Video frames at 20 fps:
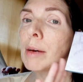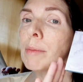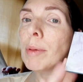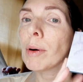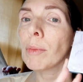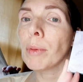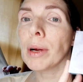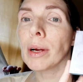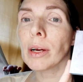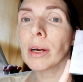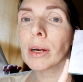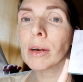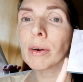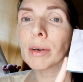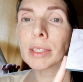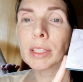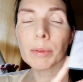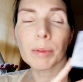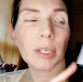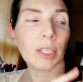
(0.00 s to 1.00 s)
But we're
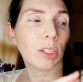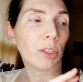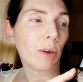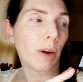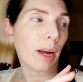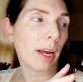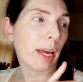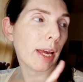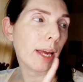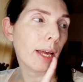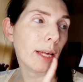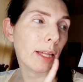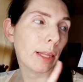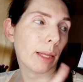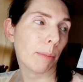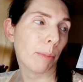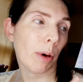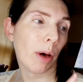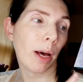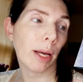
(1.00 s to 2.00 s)
going to be trying
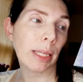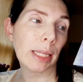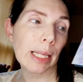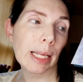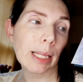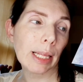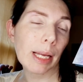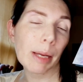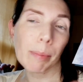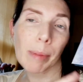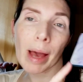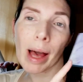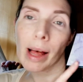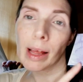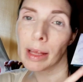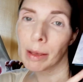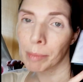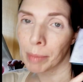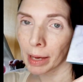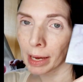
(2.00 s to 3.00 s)
the Pondlily
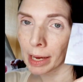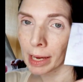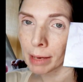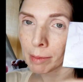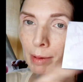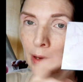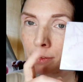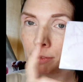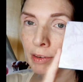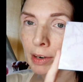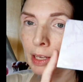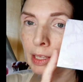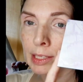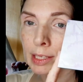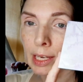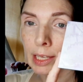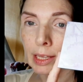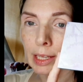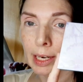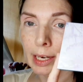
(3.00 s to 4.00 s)
palette by my
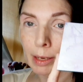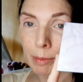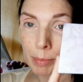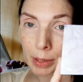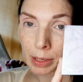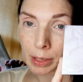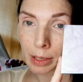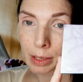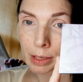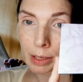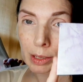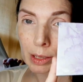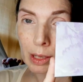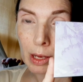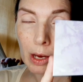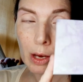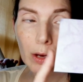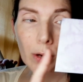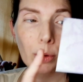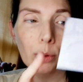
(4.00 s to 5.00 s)
friends at
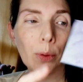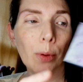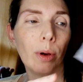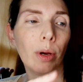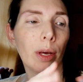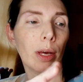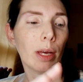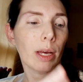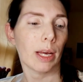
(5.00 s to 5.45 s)
LadybugGlow.